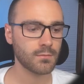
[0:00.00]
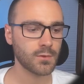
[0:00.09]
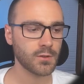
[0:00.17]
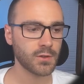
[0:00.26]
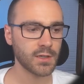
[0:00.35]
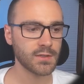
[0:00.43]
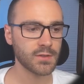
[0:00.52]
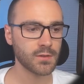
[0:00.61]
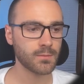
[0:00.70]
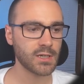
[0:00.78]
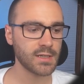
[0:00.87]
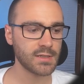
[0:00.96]
Okay, so
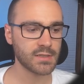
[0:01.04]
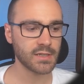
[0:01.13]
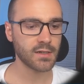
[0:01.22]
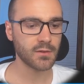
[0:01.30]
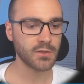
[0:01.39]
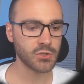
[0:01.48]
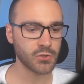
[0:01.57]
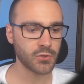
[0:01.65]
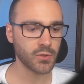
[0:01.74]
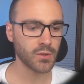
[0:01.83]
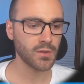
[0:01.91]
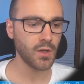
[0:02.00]
I'm not entirely
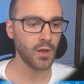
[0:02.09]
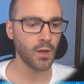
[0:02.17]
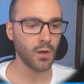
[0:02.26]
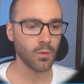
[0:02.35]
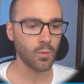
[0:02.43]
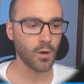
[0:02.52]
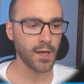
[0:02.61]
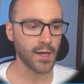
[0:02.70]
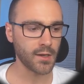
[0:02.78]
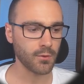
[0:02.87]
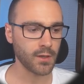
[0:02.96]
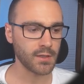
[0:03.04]
sure why
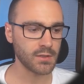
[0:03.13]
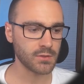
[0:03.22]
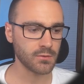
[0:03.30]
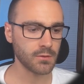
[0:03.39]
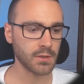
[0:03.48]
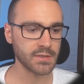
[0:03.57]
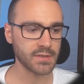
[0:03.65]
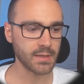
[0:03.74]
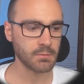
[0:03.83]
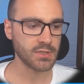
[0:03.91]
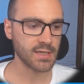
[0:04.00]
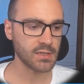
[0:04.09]
I ran into a
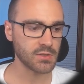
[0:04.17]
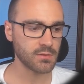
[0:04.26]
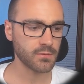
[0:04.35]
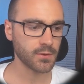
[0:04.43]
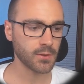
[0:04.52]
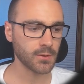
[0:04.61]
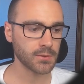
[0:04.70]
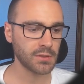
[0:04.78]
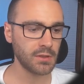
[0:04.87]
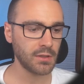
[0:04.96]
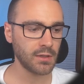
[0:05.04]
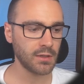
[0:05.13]
segmentation fault
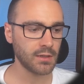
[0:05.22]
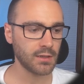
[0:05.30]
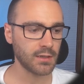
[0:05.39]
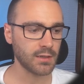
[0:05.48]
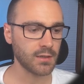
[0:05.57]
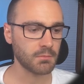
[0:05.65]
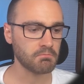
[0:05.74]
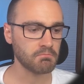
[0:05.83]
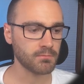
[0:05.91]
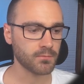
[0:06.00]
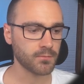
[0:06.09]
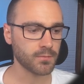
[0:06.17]
in
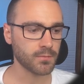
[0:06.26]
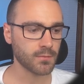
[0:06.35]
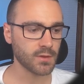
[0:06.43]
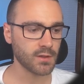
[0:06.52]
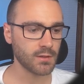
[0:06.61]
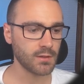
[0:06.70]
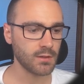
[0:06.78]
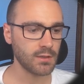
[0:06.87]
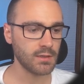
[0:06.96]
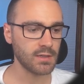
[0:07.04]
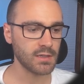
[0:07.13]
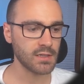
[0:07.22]

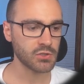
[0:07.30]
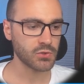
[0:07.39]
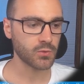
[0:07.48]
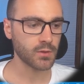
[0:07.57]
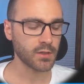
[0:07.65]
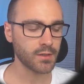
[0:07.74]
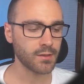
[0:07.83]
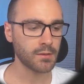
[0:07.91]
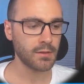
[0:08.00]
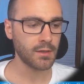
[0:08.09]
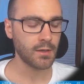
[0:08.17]
the initial run.